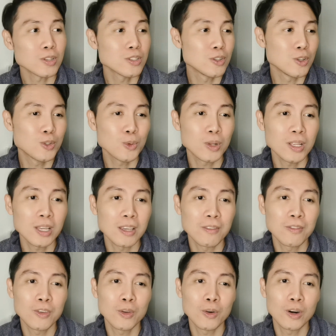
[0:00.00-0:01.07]
usually if
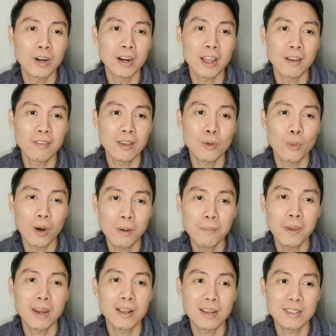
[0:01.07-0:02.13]
you are having one
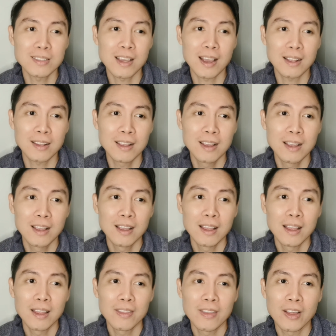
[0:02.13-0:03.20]
panic attack,
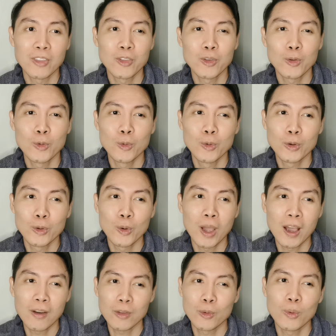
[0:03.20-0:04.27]
that you
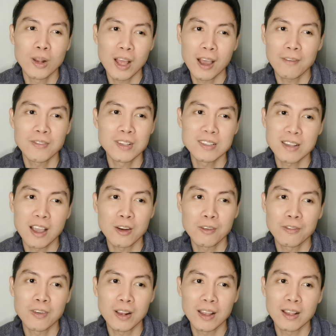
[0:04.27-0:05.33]
will have this kind of
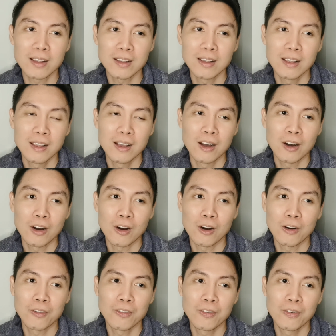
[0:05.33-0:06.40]
feeling
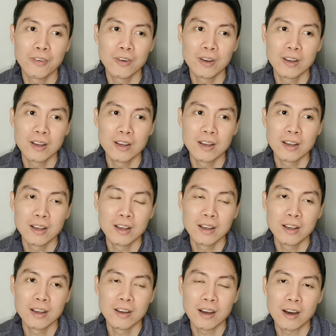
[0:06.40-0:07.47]
of
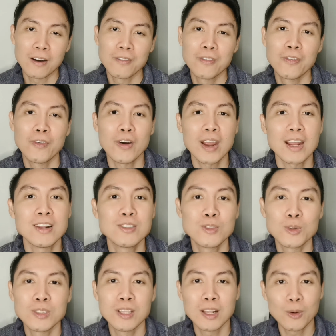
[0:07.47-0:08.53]
afraid to
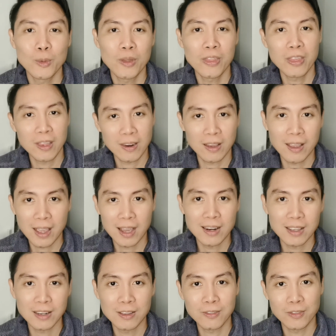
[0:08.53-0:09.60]
deal with it again
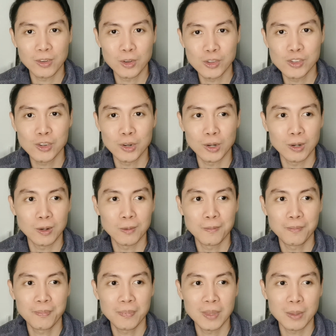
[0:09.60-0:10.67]
in the future,
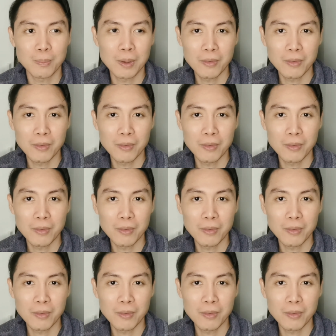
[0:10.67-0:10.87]
that